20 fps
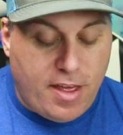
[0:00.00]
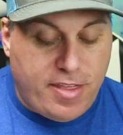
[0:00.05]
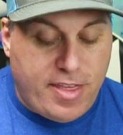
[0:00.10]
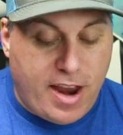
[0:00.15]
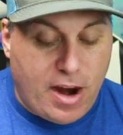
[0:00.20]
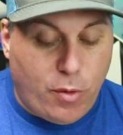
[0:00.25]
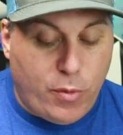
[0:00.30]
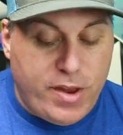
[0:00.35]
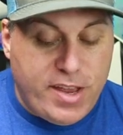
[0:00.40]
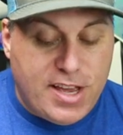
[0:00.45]

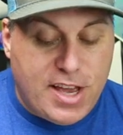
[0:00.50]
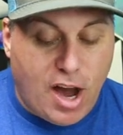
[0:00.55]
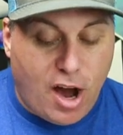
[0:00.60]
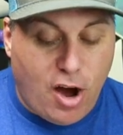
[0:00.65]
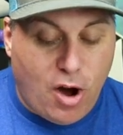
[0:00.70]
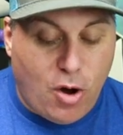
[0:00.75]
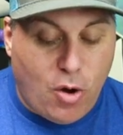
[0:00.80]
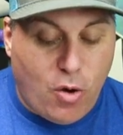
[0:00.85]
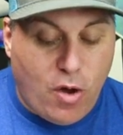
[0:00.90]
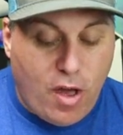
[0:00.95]
there we
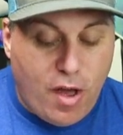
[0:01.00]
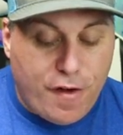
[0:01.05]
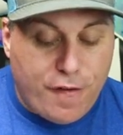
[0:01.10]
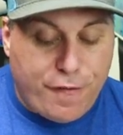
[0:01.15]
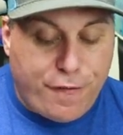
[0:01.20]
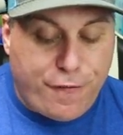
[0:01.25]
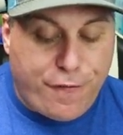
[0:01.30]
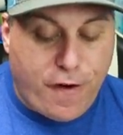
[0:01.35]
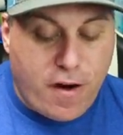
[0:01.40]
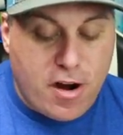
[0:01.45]
go.
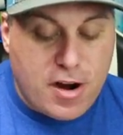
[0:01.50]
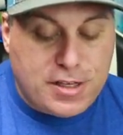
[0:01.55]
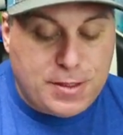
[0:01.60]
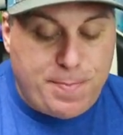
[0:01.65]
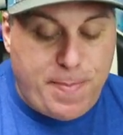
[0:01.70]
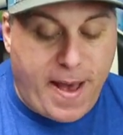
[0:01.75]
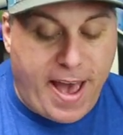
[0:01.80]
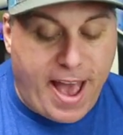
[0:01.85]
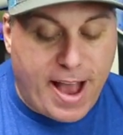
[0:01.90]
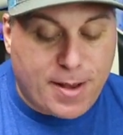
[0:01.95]

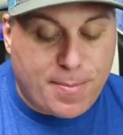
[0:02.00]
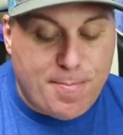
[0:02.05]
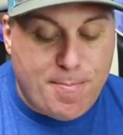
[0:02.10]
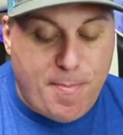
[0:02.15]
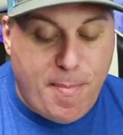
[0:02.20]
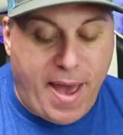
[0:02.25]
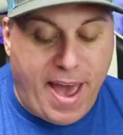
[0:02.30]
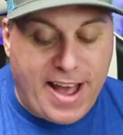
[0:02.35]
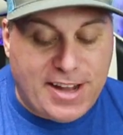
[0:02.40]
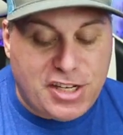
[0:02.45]
First pack
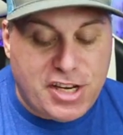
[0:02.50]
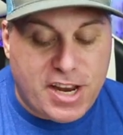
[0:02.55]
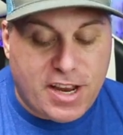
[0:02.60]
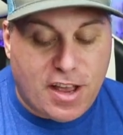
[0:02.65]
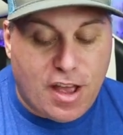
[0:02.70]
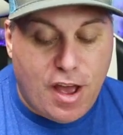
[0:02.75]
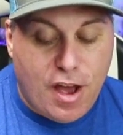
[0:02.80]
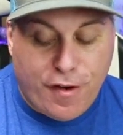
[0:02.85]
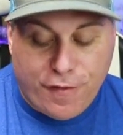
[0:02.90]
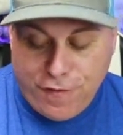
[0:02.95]
magic
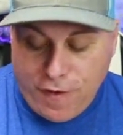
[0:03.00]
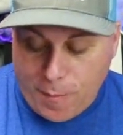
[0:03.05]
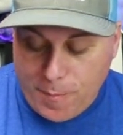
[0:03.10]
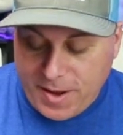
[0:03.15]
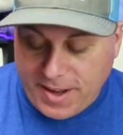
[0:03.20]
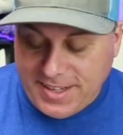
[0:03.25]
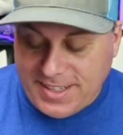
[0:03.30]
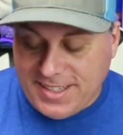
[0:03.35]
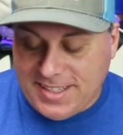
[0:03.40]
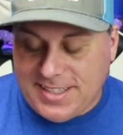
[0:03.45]
from
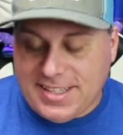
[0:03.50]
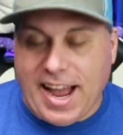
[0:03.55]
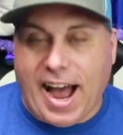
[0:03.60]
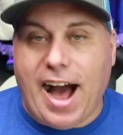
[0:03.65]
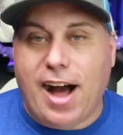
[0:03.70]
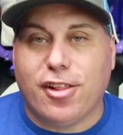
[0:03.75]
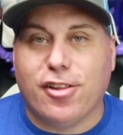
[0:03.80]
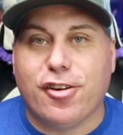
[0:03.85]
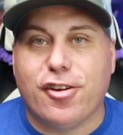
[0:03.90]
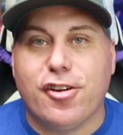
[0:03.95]
a
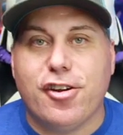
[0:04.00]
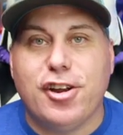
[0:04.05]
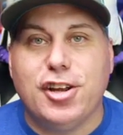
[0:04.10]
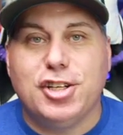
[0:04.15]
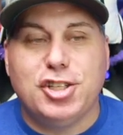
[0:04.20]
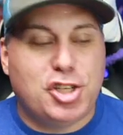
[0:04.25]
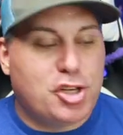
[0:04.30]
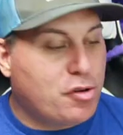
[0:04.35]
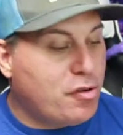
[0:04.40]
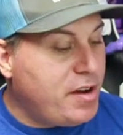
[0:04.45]
Dollar
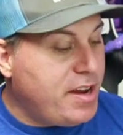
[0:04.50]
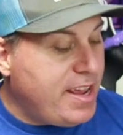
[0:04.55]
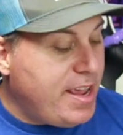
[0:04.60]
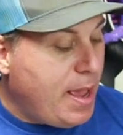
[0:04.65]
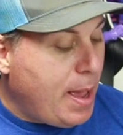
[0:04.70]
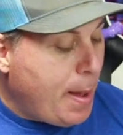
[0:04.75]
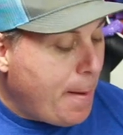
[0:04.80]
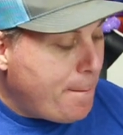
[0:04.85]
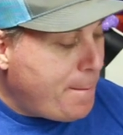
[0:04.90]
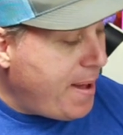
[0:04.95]

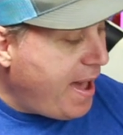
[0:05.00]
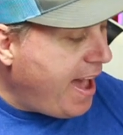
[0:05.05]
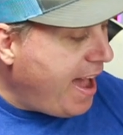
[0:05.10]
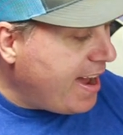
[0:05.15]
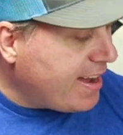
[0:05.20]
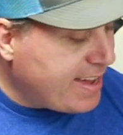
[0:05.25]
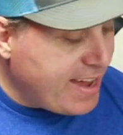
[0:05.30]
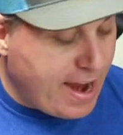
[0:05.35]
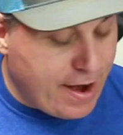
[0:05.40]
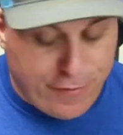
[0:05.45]
Tree
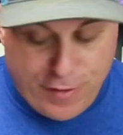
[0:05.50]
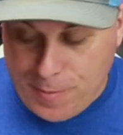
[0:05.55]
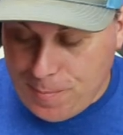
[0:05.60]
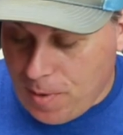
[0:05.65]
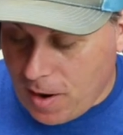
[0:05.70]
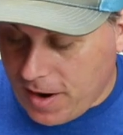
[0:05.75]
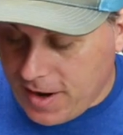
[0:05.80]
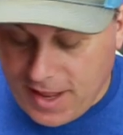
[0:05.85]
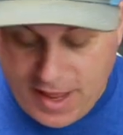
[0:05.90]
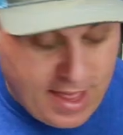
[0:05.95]
pack,
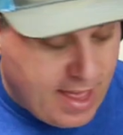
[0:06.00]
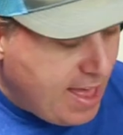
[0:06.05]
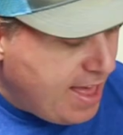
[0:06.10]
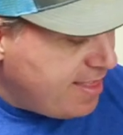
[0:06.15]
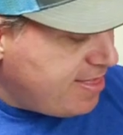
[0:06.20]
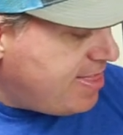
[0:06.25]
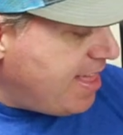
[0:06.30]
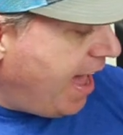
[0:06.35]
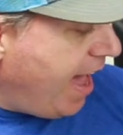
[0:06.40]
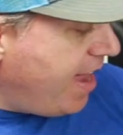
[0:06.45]
everybody.
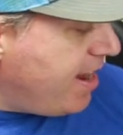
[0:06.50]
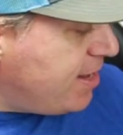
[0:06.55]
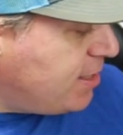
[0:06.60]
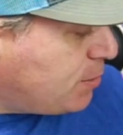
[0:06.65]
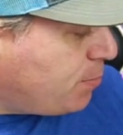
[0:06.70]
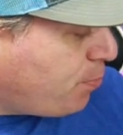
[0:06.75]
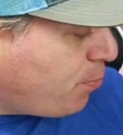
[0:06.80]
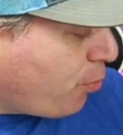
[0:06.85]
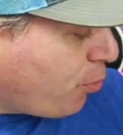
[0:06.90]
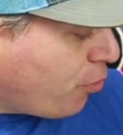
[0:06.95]
That
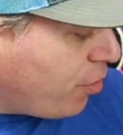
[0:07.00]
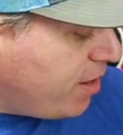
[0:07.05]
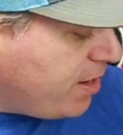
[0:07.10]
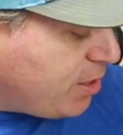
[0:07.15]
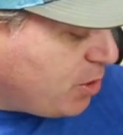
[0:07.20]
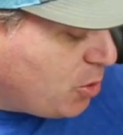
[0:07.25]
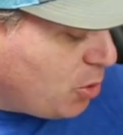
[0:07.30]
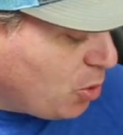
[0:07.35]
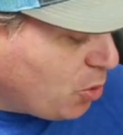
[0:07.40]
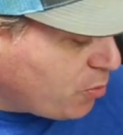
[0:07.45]
is
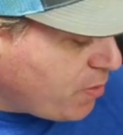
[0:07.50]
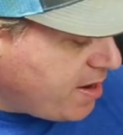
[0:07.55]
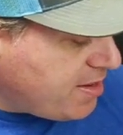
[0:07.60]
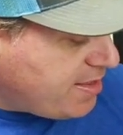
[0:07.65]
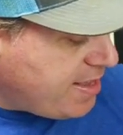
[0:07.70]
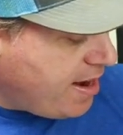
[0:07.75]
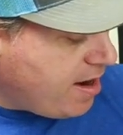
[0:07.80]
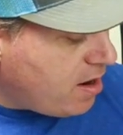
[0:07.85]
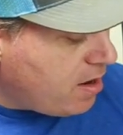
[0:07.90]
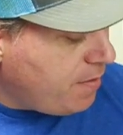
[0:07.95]
pretty cool right
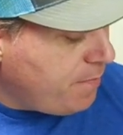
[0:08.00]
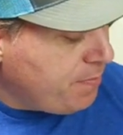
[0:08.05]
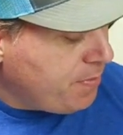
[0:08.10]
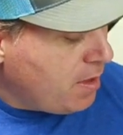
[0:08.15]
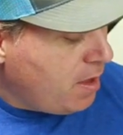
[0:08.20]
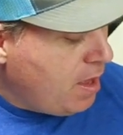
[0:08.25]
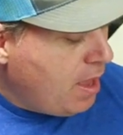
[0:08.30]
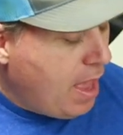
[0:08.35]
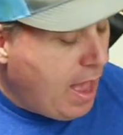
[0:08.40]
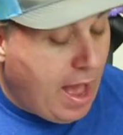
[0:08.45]
there.
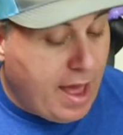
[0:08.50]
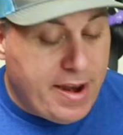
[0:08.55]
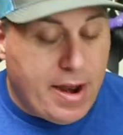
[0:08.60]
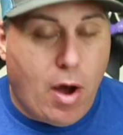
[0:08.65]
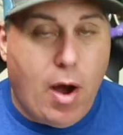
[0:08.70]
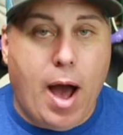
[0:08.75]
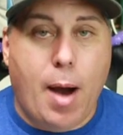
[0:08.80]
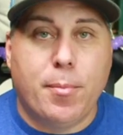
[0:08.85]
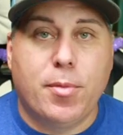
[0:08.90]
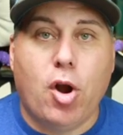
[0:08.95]

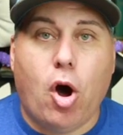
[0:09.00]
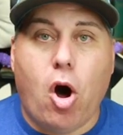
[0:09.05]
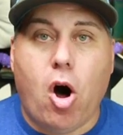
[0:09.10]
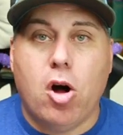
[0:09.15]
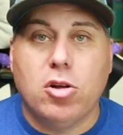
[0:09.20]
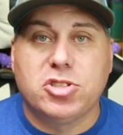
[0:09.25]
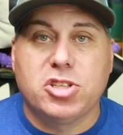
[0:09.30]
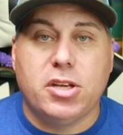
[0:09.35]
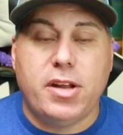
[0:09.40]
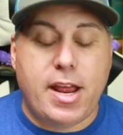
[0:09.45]
Now, I'm going to
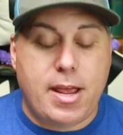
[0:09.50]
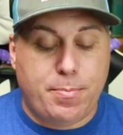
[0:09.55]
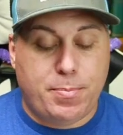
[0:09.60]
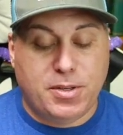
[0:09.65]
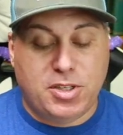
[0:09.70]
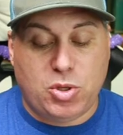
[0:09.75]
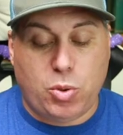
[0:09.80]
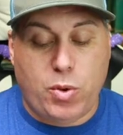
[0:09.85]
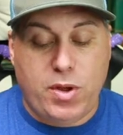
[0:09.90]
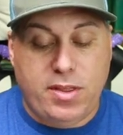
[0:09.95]
alternate
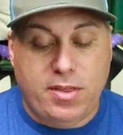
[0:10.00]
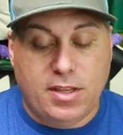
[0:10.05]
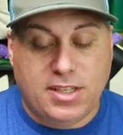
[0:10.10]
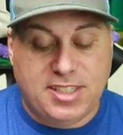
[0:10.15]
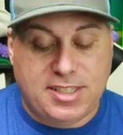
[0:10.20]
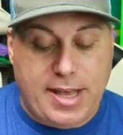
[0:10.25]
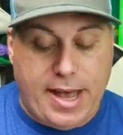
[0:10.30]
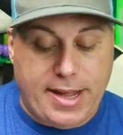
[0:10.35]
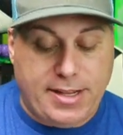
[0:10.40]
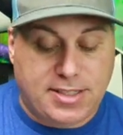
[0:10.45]
between the
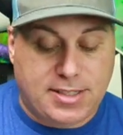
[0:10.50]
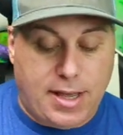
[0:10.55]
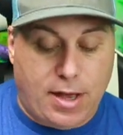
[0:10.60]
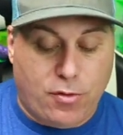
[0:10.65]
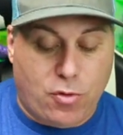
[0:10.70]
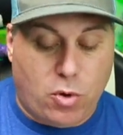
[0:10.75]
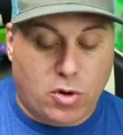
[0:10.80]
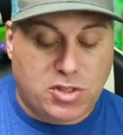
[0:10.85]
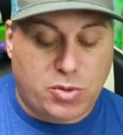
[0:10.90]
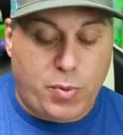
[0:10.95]
sets.
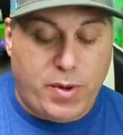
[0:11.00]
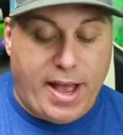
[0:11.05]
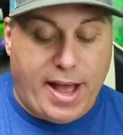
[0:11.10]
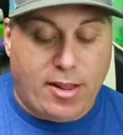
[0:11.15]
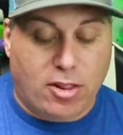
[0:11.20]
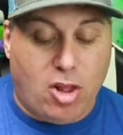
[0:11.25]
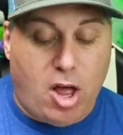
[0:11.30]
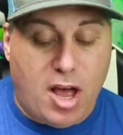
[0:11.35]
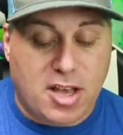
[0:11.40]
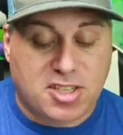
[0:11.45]
Of course, we
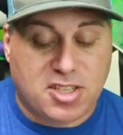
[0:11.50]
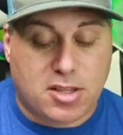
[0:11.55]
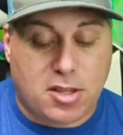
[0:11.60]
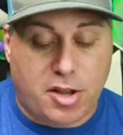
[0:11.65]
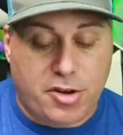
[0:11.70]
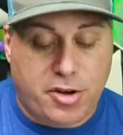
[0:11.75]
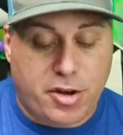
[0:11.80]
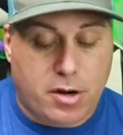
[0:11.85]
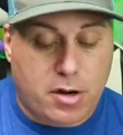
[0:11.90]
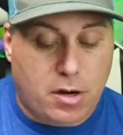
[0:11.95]
got Lost
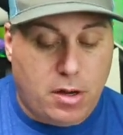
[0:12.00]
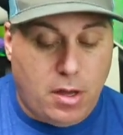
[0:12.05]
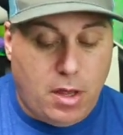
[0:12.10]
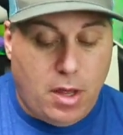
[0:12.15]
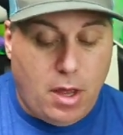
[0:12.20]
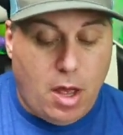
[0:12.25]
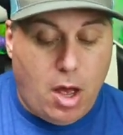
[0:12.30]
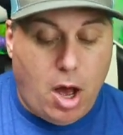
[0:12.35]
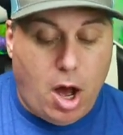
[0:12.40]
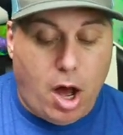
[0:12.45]
Thunder,
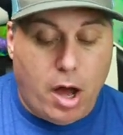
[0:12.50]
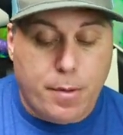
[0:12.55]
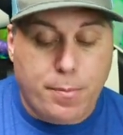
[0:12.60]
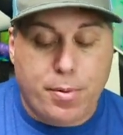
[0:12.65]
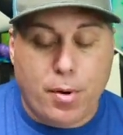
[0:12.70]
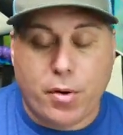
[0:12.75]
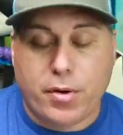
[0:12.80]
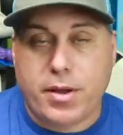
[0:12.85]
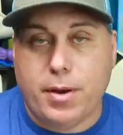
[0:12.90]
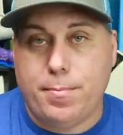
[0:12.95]

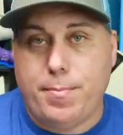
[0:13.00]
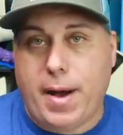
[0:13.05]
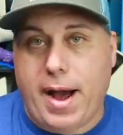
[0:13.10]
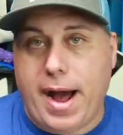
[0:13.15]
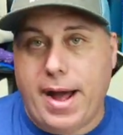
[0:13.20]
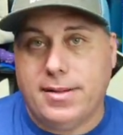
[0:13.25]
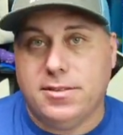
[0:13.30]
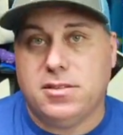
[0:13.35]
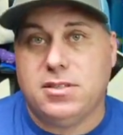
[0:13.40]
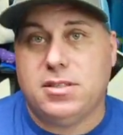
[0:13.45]
Unbroken
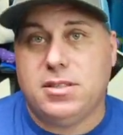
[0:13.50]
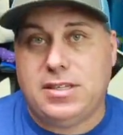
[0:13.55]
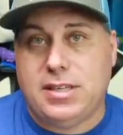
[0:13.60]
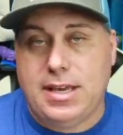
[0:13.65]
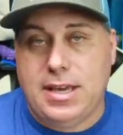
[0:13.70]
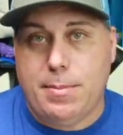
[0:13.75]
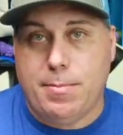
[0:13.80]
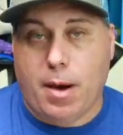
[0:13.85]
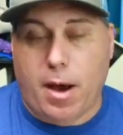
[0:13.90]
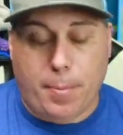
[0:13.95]
Bonds,
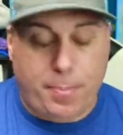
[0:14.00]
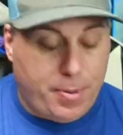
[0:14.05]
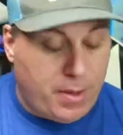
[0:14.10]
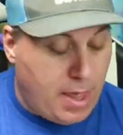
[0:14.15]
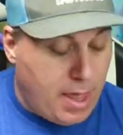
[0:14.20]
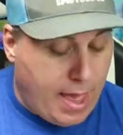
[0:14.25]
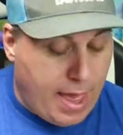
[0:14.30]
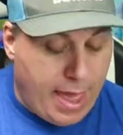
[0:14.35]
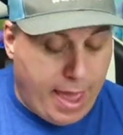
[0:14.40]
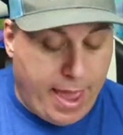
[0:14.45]
Team Up,
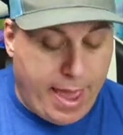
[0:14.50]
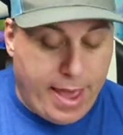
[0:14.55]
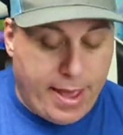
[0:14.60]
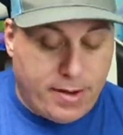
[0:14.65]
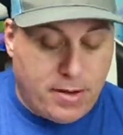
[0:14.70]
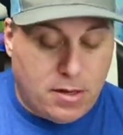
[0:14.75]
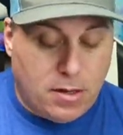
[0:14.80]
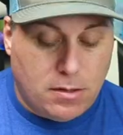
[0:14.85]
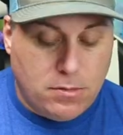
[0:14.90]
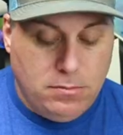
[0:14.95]

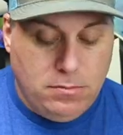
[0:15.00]
and